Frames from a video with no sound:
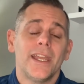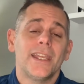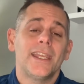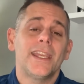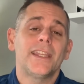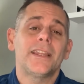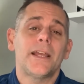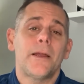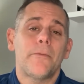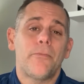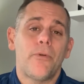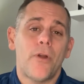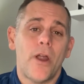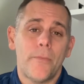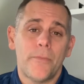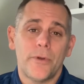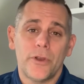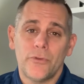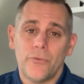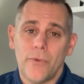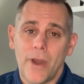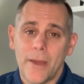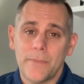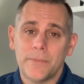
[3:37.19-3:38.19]
get that
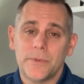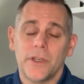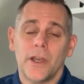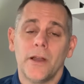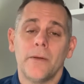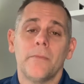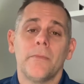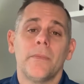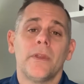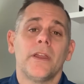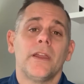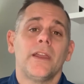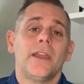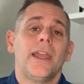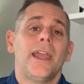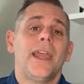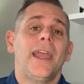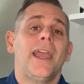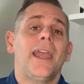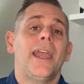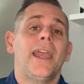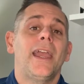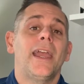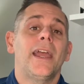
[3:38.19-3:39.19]
property wrapped up
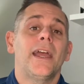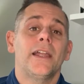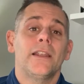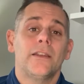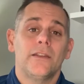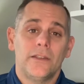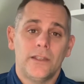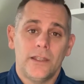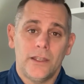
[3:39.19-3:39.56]
and